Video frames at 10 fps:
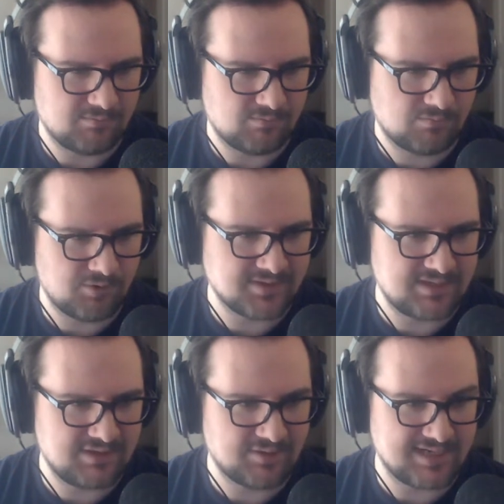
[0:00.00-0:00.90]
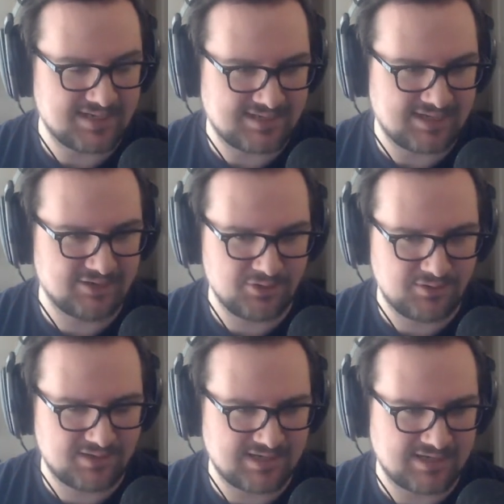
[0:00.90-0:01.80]
There is a signal you
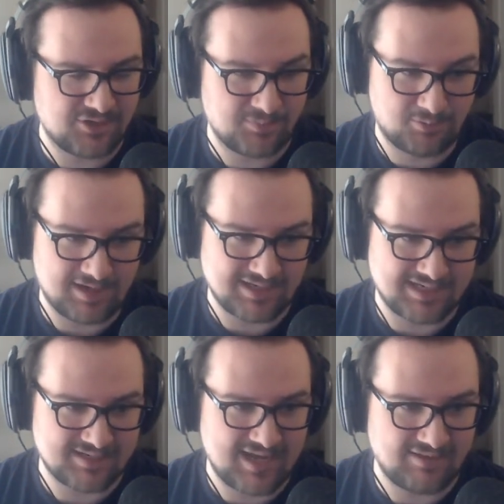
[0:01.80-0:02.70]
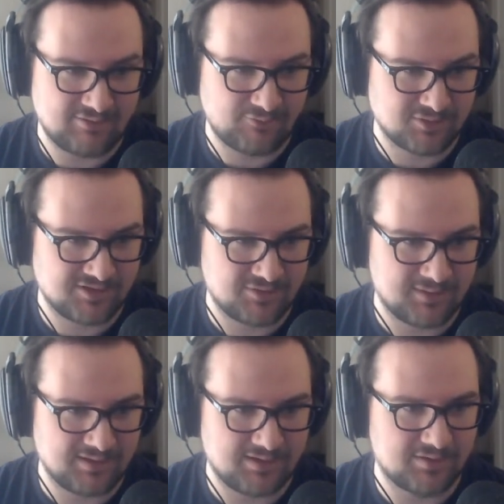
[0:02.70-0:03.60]
can send to the process to force it to
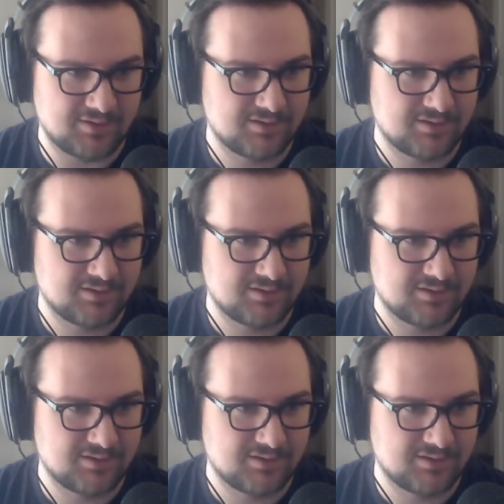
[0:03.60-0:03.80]
reload.